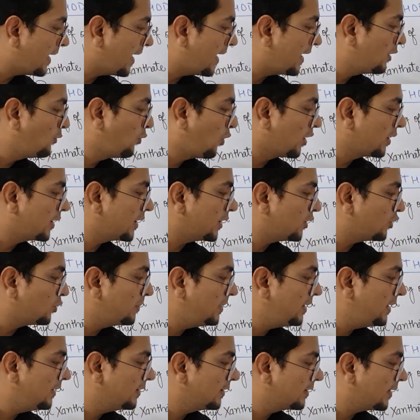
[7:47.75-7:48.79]
end wanted to
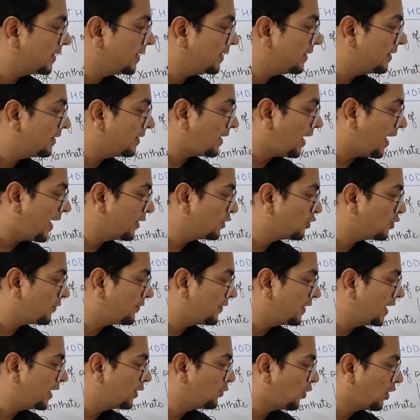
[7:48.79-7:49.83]
be in the air,
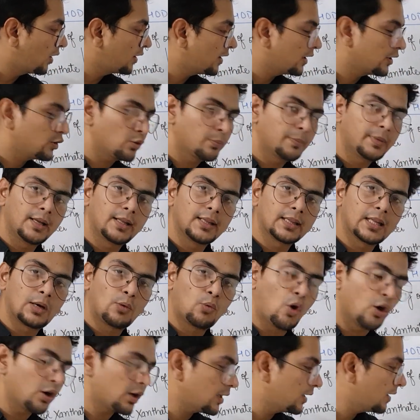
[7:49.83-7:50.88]
hydrophilic wanted to be in the
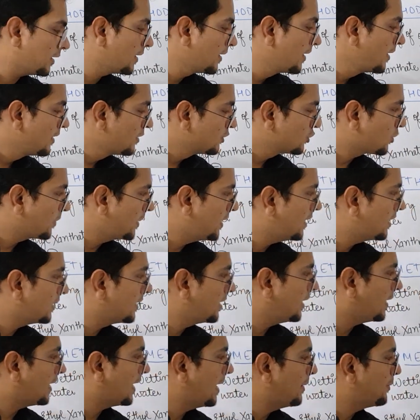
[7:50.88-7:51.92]
water, so here
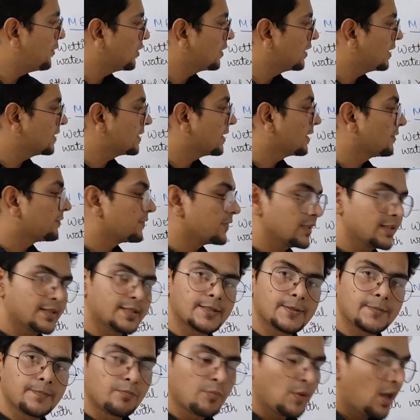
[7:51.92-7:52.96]
they came on the surface.
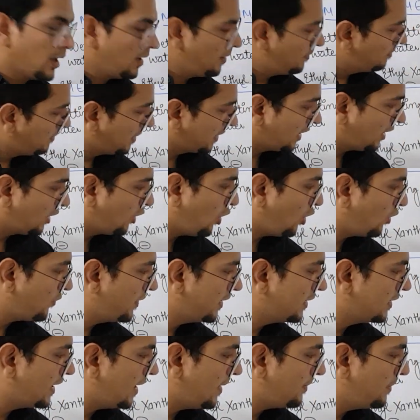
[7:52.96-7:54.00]
But along
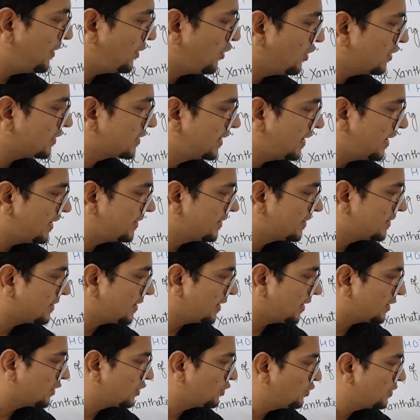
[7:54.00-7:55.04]
with them, because they are
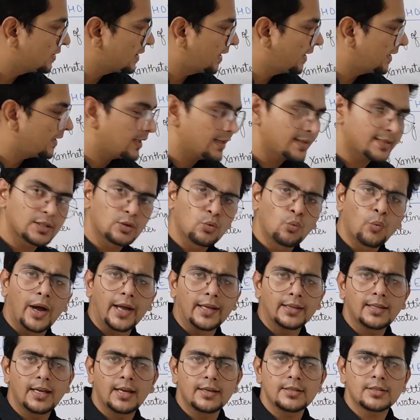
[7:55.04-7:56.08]
stuck to ZnS,
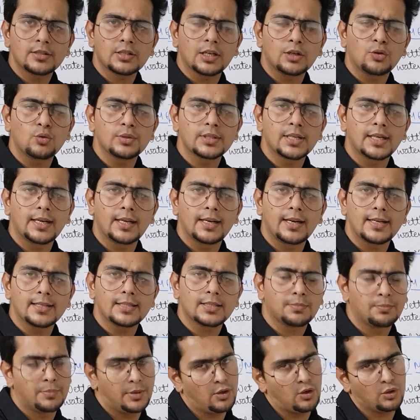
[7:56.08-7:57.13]
why they are stuck to
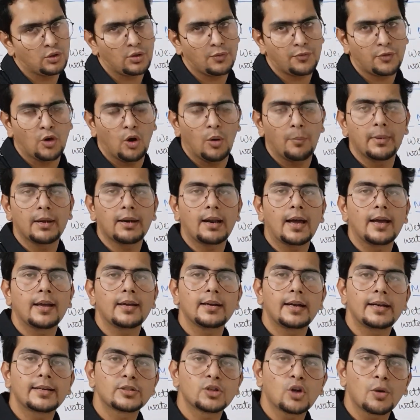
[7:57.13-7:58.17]
ZnS? Because of common ion
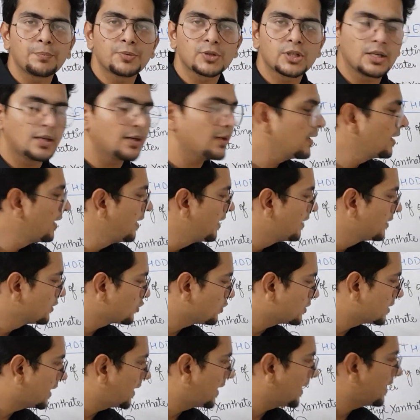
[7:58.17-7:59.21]
adsorption, so
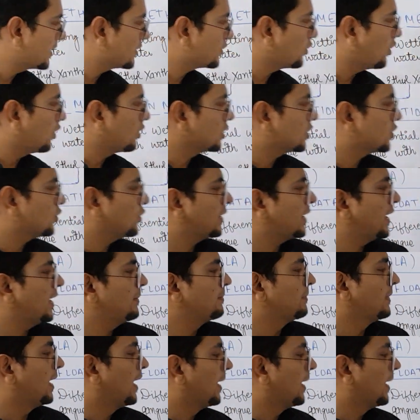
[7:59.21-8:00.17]
ZnS also came